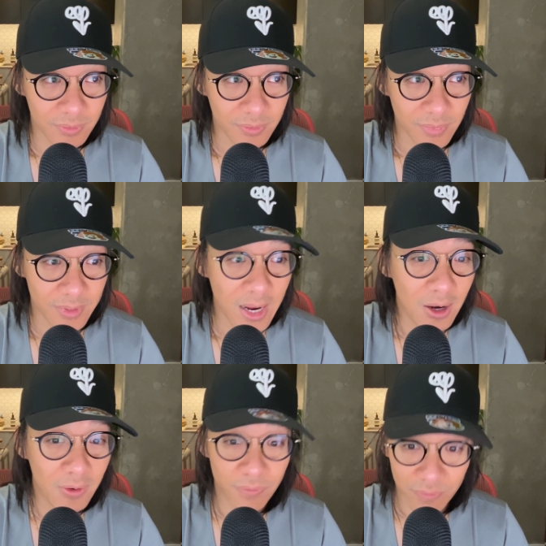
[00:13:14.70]
And
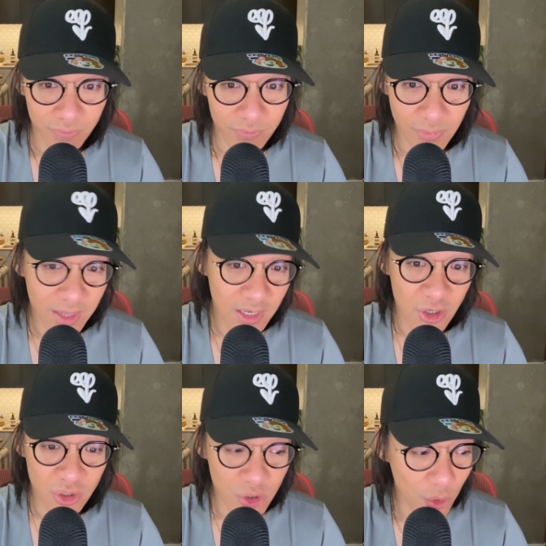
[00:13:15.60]
now, as I
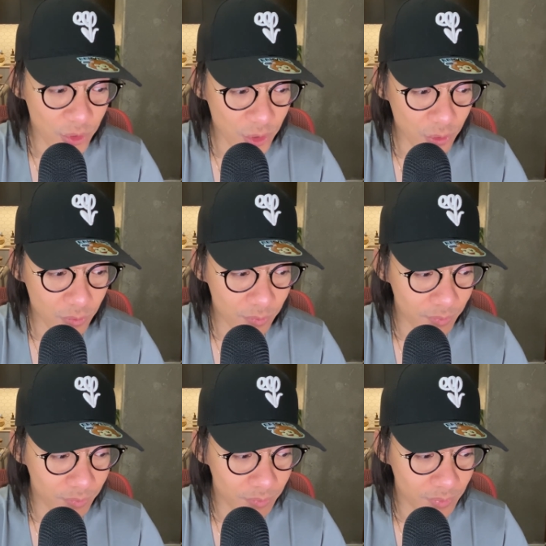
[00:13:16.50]
just showed you,
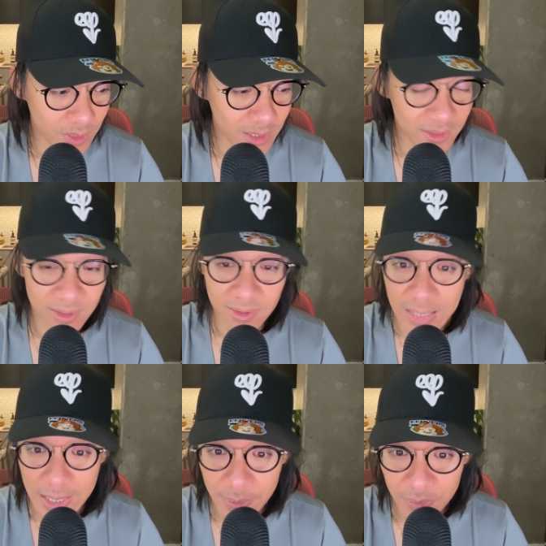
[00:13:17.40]
it
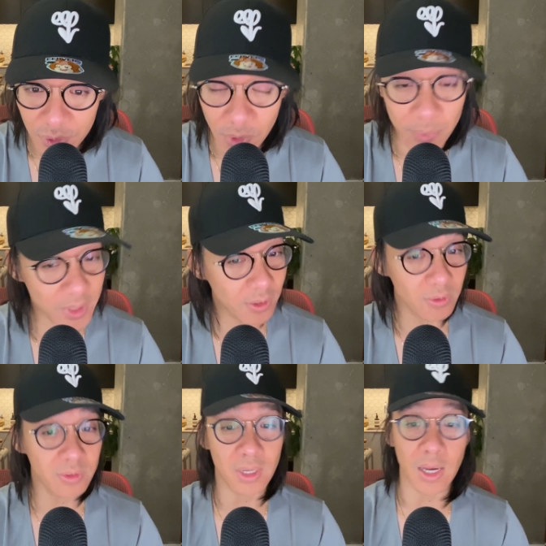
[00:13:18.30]
seems, it
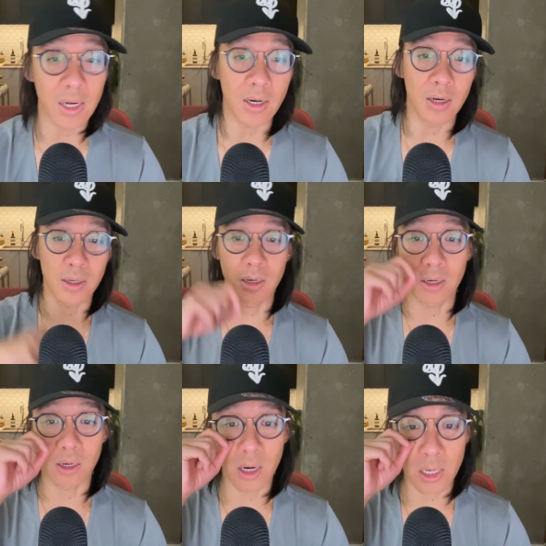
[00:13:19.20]
appears that
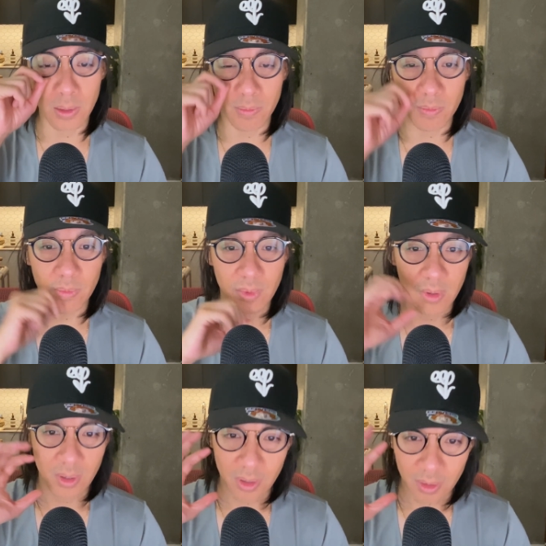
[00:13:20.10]
I am
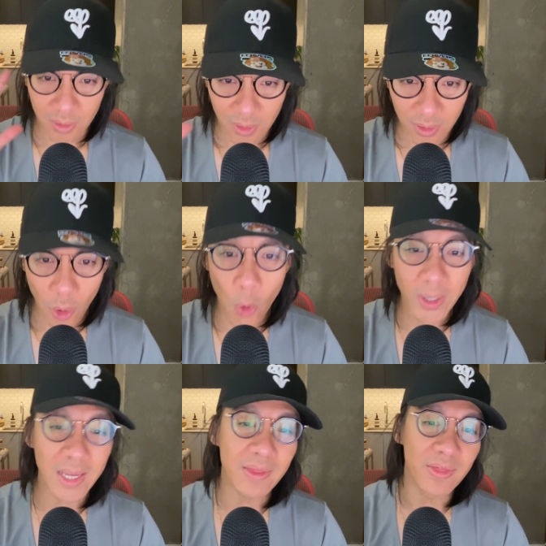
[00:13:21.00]
going
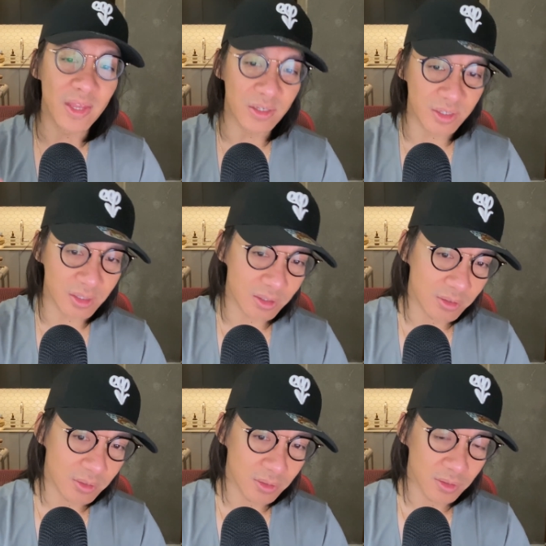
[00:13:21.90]
in this
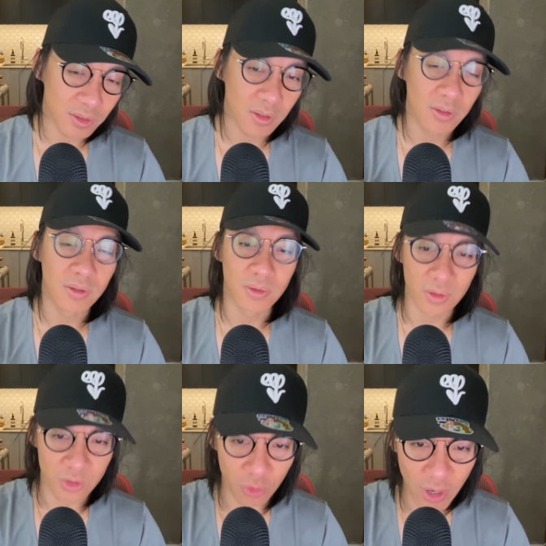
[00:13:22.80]

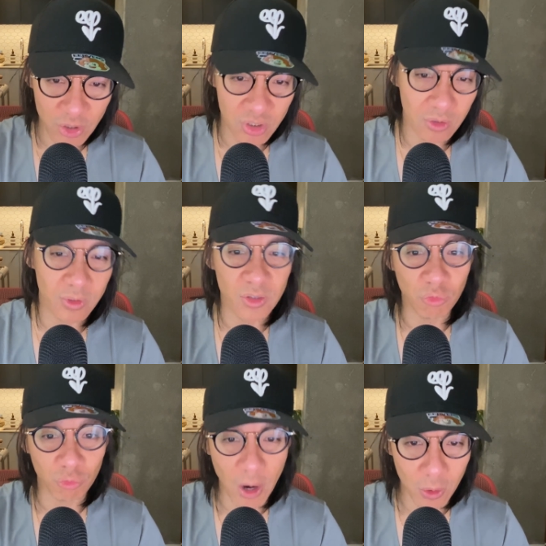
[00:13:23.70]
direction or this
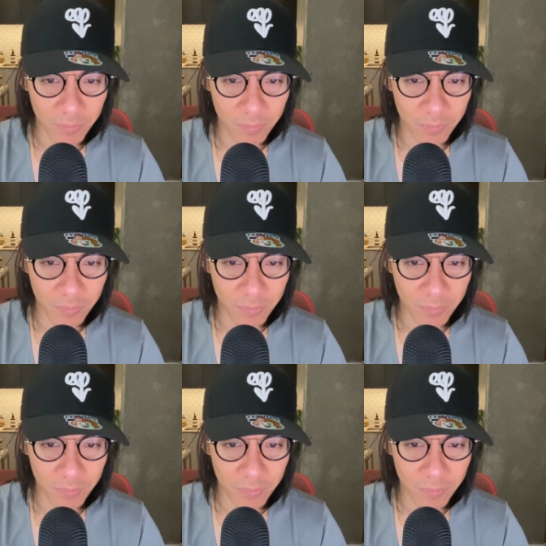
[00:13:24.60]
route.